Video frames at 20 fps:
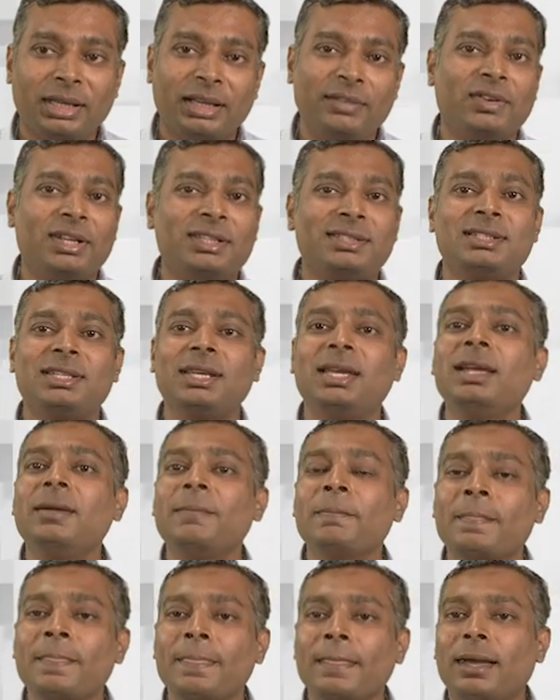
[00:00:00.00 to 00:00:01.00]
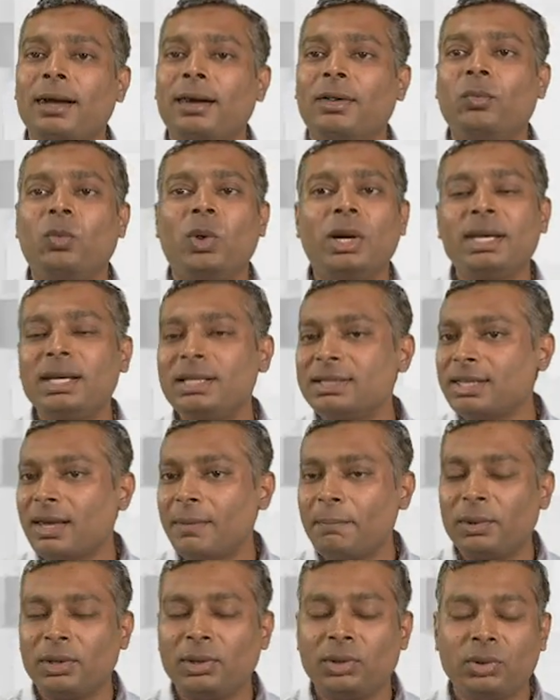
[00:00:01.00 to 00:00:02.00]
If I say one
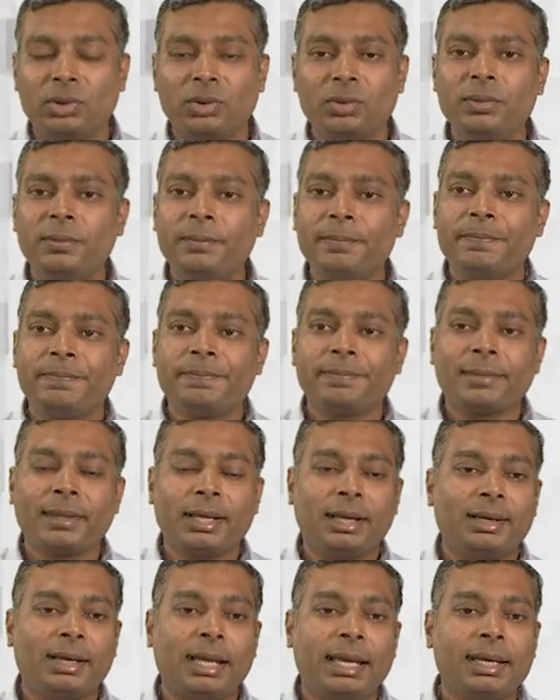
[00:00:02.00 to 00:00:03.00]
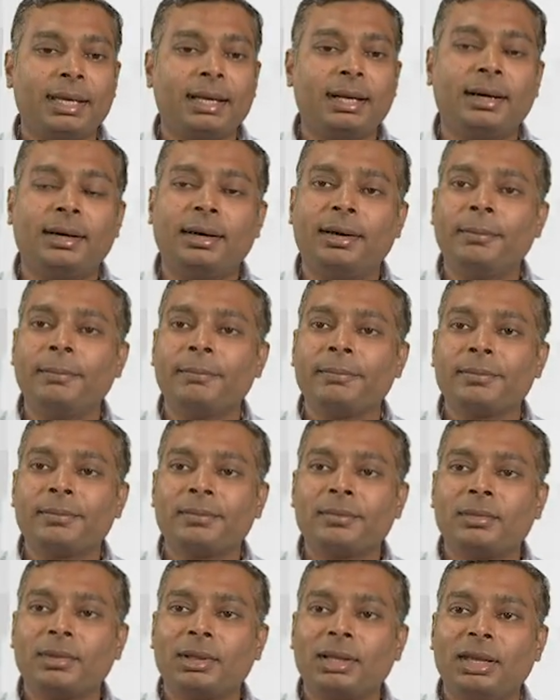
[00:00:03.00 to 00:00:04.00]
example to you, like
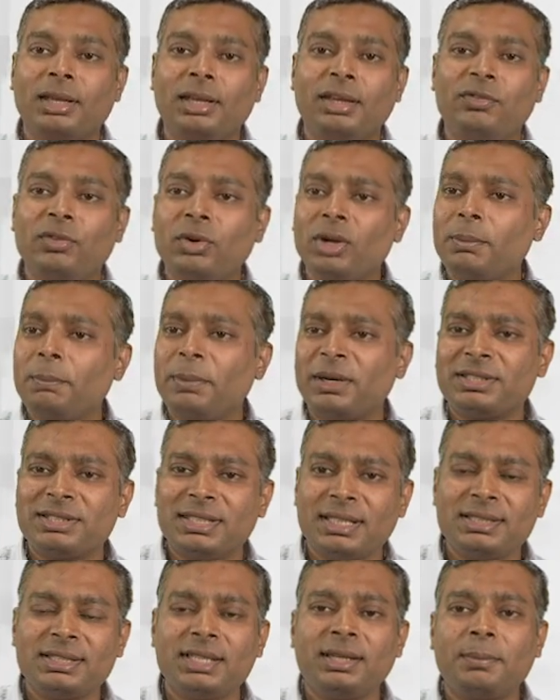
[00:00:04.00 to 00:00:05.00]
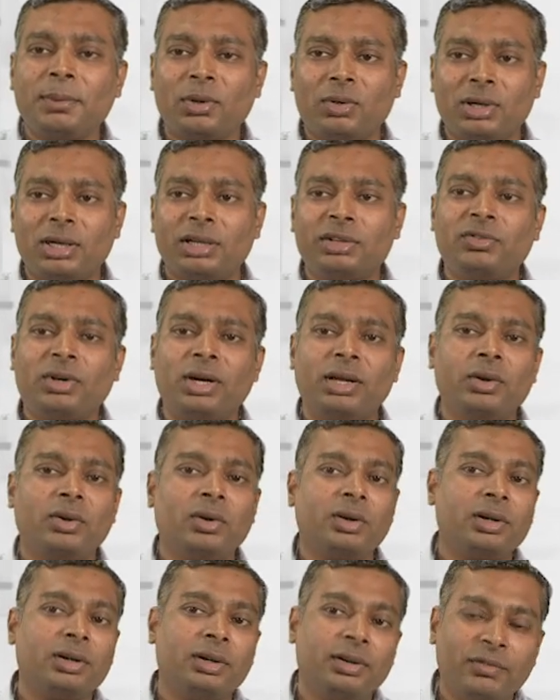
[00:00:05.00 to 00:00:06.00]
if you are purchasing product for
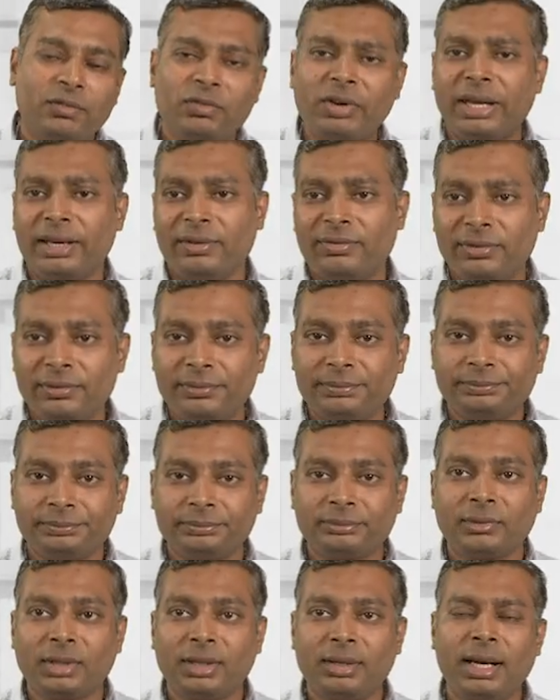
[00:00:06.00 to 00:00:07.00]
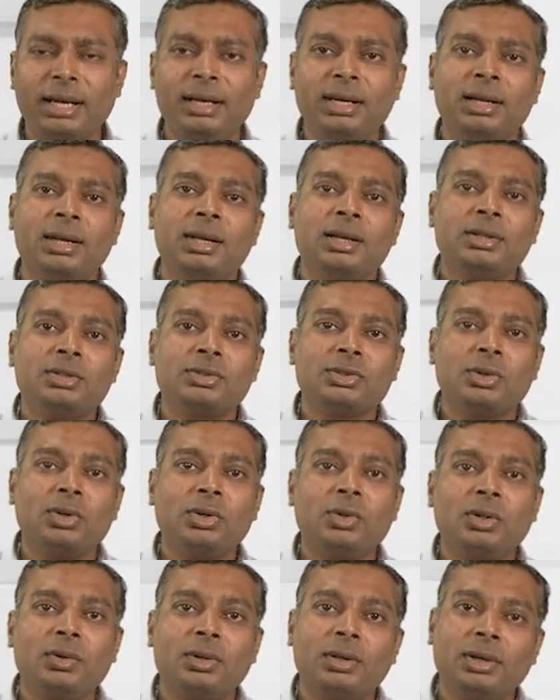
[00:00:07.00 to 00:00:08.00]
your wife, right?
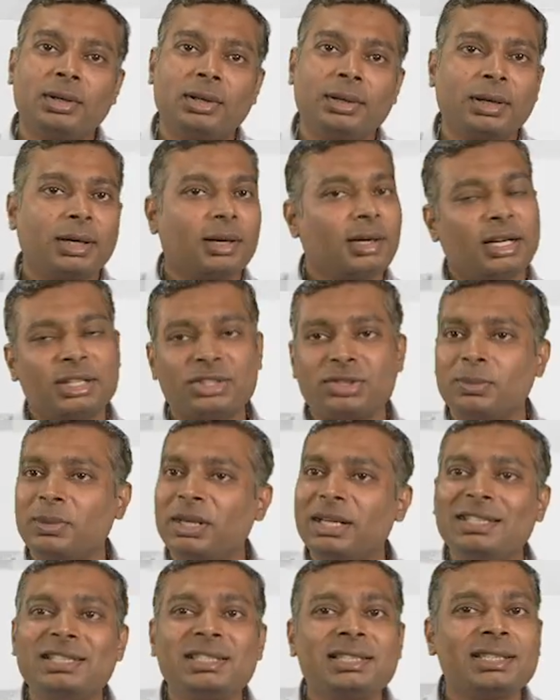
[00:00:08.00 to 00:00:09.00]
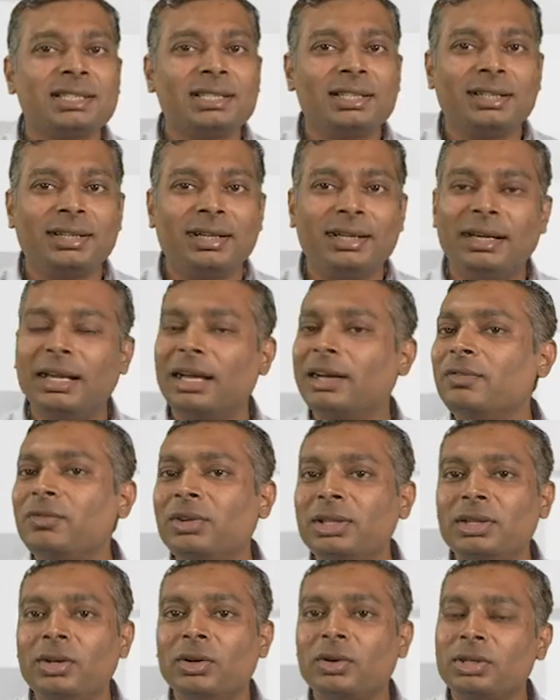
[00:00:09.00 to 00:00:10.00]
So customer is done
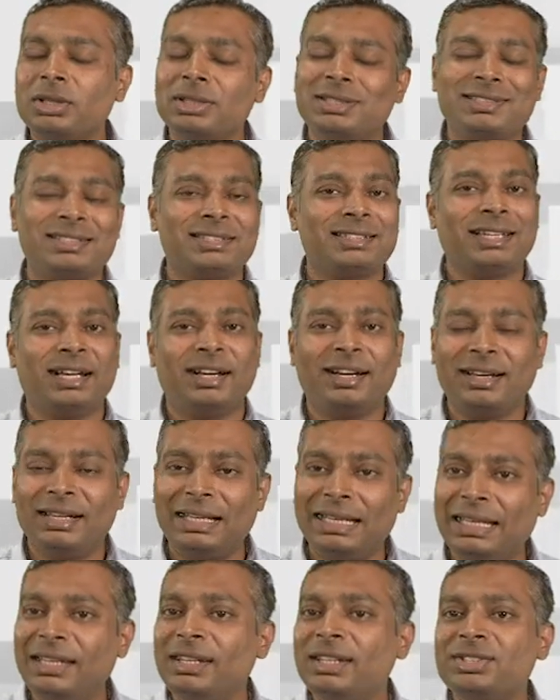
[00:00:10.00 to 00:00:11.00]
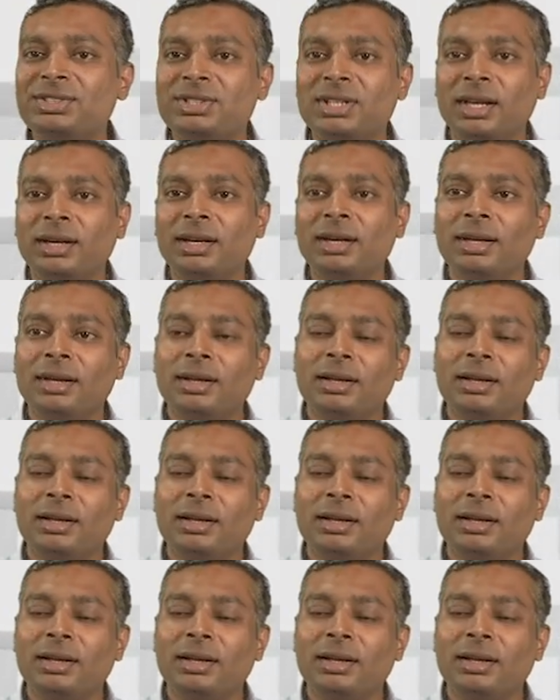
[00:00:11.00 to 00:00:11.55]
with your deal is done.